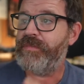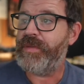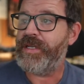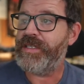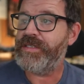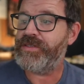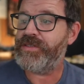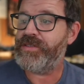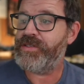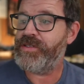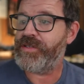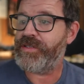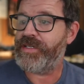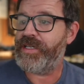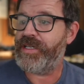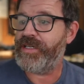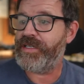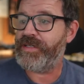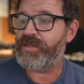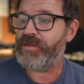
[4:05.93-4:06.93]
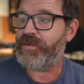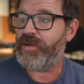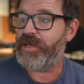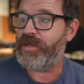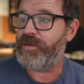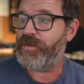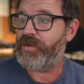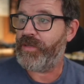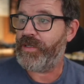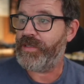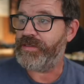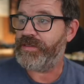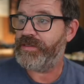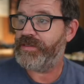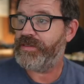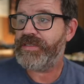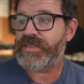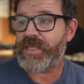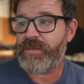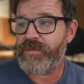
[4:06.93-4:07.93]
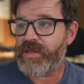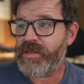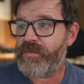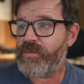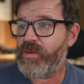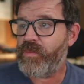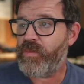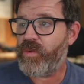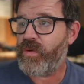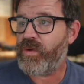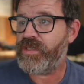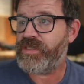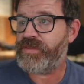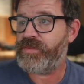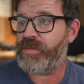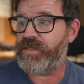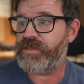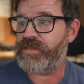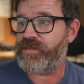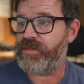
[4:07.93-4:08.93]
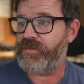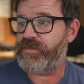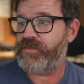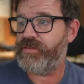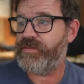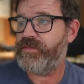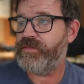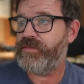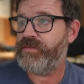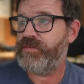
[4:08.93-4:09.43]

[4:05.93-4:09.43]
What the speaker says: Make sure you're getting the right ones. Some of them are more expensive.